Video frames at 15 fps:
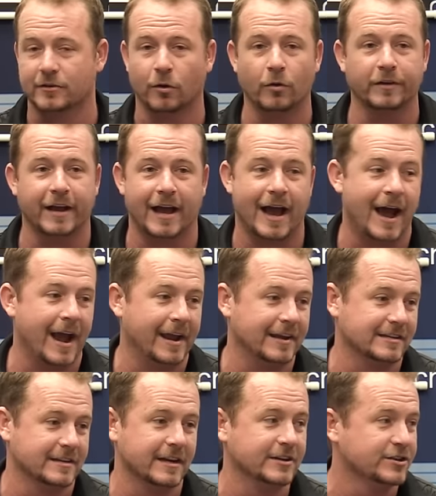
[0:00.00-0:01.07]
an old guy,
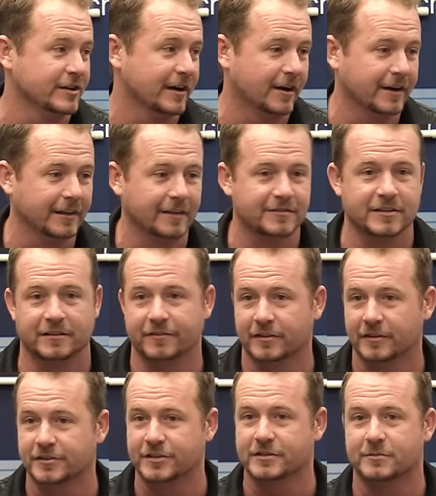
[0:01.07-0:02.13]
he's an engineer, he lives in the
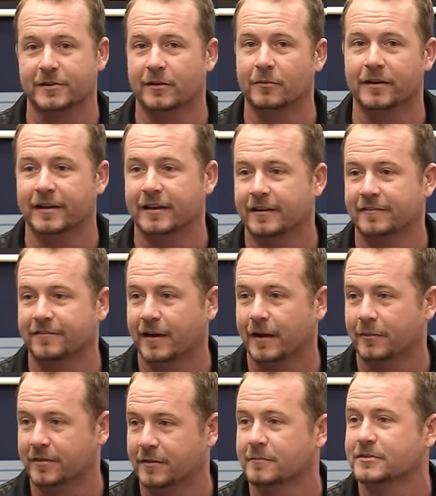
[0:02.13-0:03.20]
villages, we don't want to get in a fight
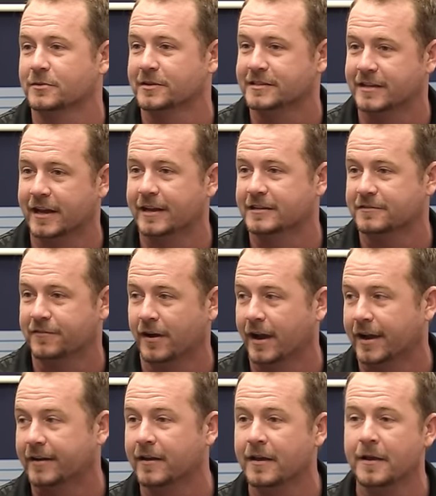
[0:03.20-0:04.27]
with him, so we say it's
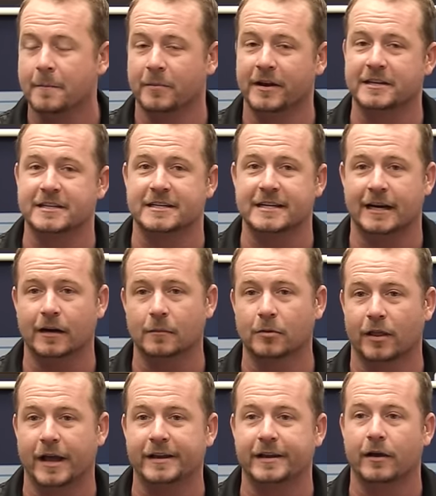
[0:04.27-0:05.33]
fine. But it's a
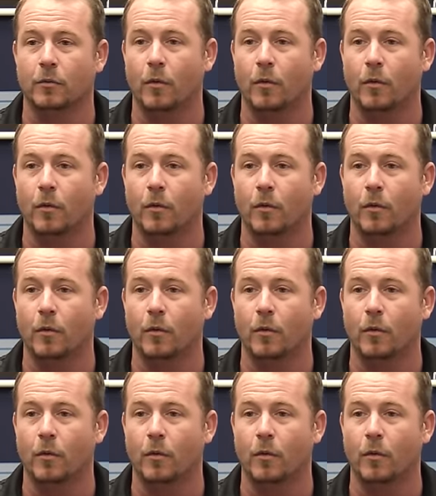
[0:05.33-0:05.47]
terrible idea.